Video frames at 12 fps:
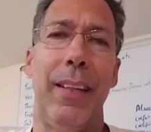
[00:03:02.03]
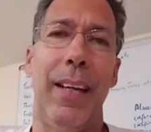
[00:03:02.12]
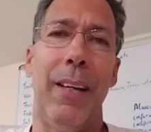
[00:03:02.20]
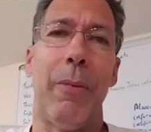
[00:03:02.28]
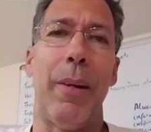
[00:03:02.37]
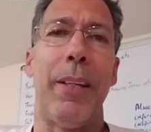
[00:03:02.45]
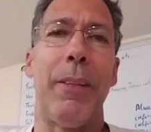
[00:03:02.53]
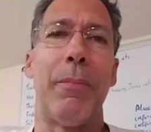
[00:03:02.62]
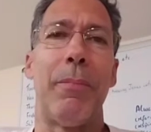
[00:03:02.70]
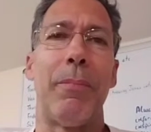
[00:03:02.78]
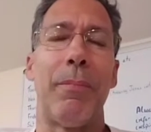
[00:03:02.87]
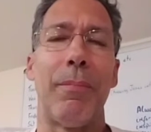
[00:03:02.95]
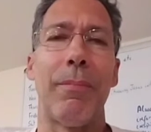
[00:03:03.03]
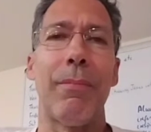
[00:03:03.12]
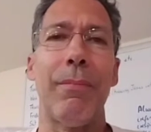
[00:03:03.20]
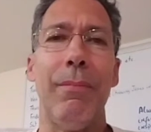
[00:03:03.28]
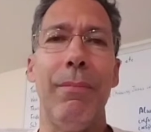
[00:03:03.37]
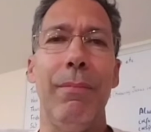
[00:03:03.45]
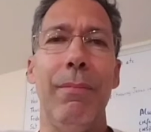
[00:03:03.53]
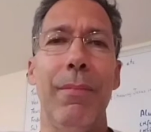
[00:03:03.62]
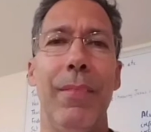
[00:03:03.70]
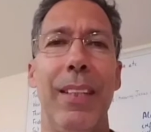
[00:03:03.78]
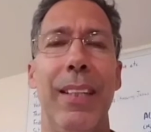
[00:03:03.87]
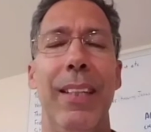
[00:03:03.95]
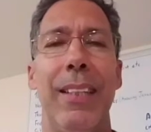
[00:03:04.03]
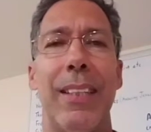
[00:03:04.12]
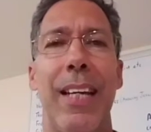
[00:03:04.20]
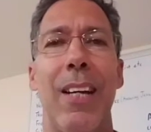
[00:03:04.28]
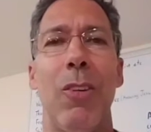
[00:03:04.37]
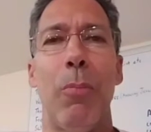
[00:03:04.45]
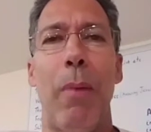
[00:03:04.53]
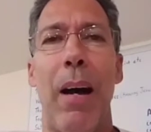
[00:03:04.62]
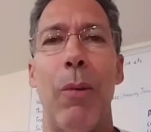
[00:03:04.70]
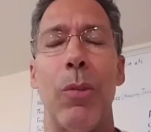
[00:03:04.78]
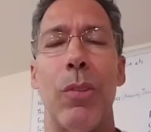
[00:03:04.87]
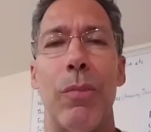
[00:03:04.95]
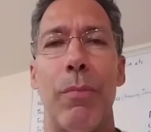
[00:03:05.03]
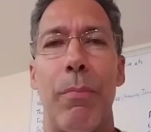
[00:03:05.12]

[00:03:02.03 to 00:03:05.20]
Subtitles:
Anyway, saying goodbye was